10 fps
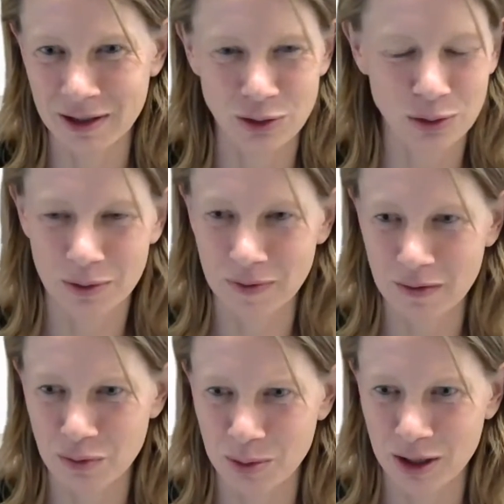I don't know if
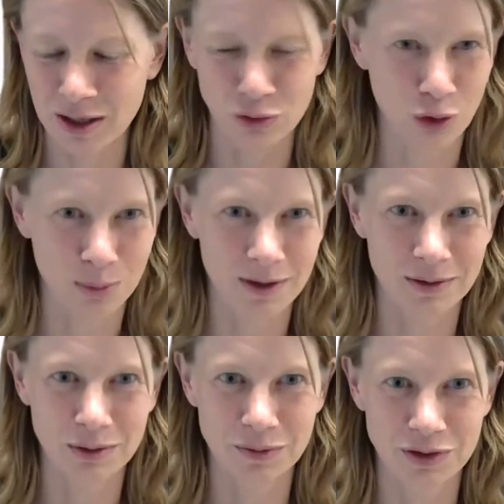everybody can talk, but I
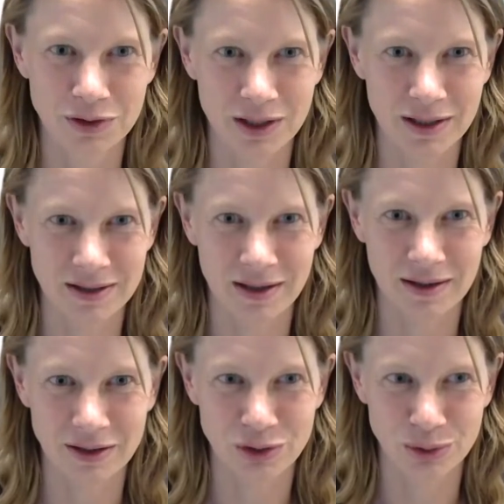don't know if Zeni has
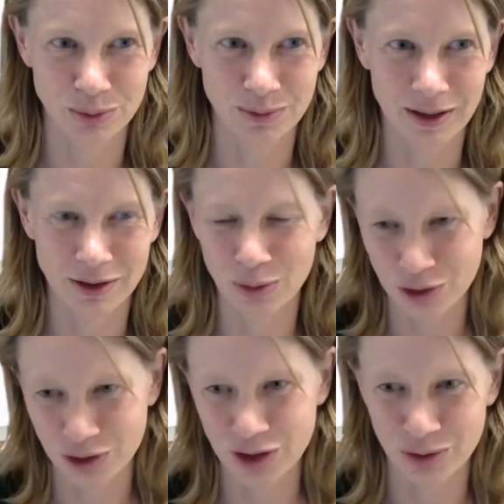anything to. I know that
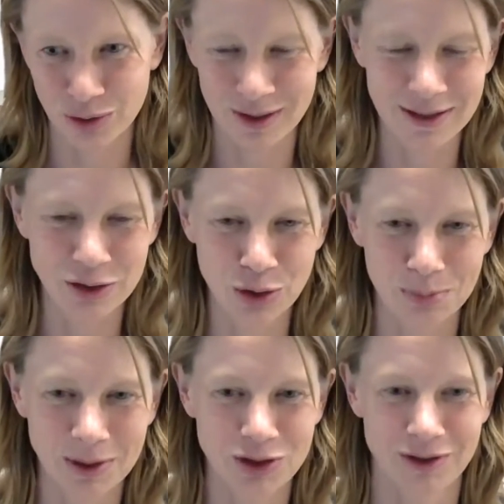she's on. At least her
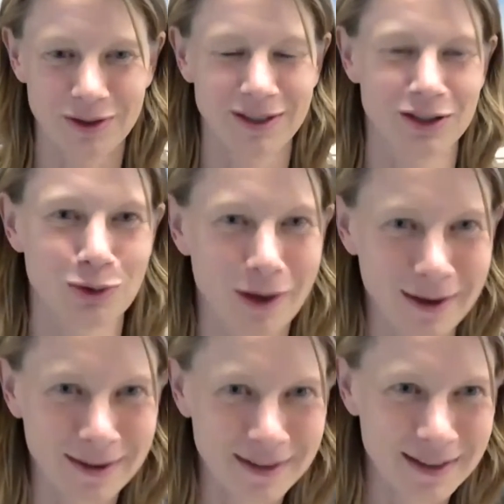picture is online.